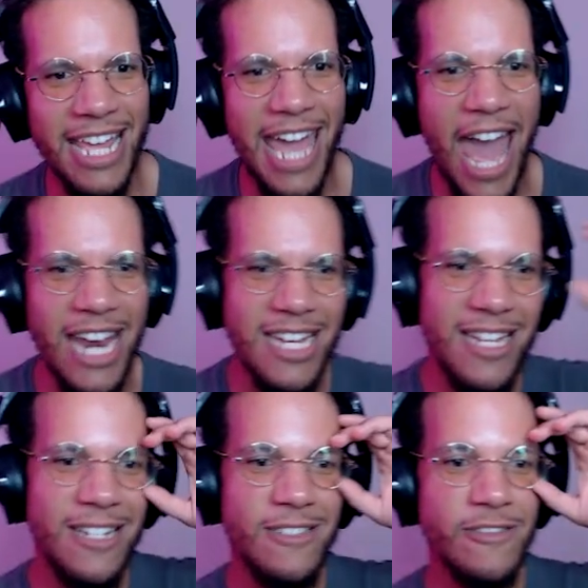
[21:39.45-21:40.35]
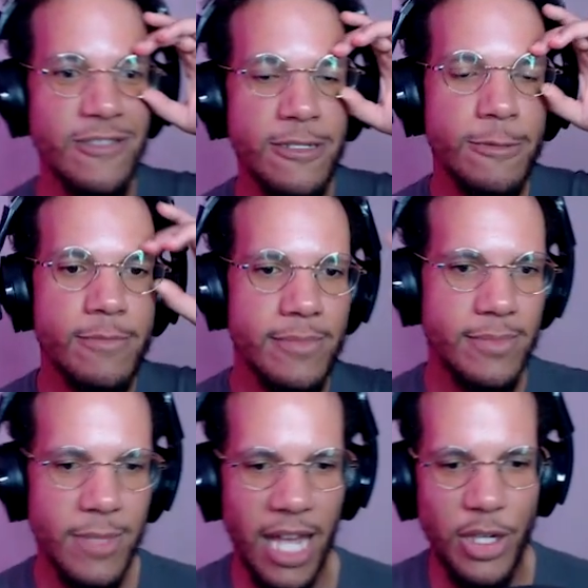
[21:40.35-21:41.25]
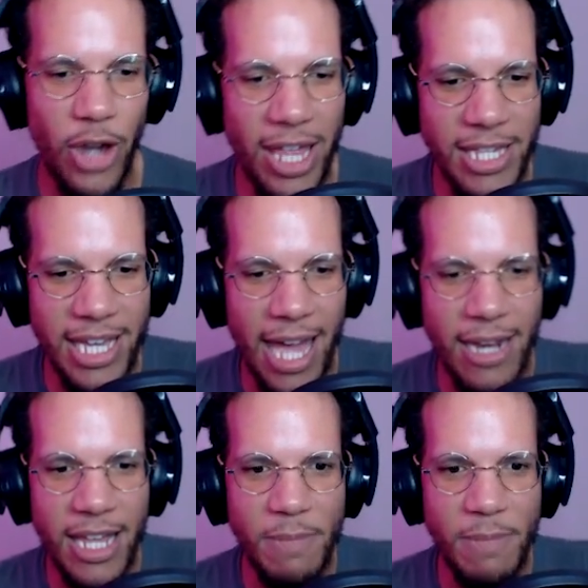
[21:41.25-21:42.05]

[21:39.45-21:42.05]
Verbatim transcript: again. Let's try this again. Let's